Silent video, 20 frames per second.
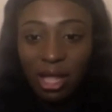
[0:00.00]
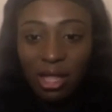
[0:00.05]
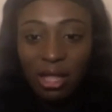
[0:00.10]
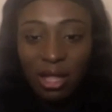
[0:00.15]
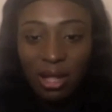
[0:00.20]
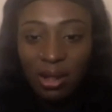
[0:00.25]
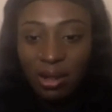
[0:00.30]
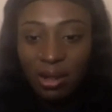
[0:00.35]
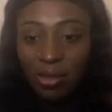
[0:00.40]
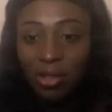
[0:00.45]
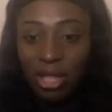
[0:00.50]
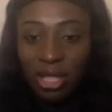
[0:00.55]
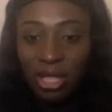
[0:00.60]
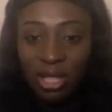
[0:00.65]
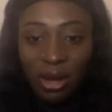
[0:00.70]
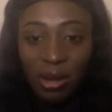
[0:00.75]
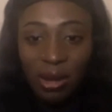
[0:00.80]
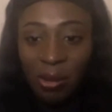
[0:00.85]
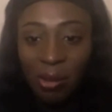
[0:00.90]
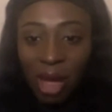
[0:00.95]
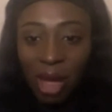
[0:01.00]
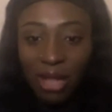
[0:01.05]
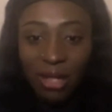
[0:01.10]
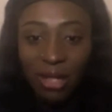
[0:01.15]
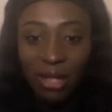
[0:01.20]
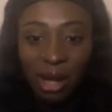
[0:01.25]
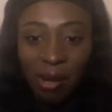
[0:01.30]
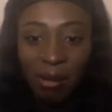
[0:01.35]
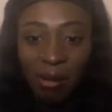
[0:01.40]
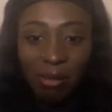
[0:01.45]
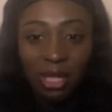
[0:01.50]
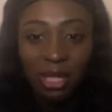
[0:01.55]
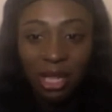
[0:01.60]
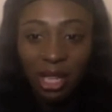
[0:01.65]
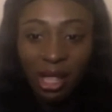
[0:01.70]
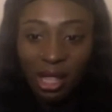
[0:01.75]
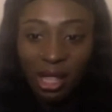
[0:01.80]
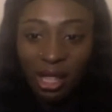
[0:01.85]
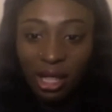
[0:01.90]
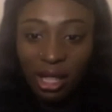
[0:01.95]
the two things don't match up
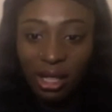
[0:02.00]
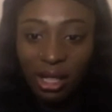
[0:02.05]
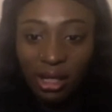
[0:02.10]
together.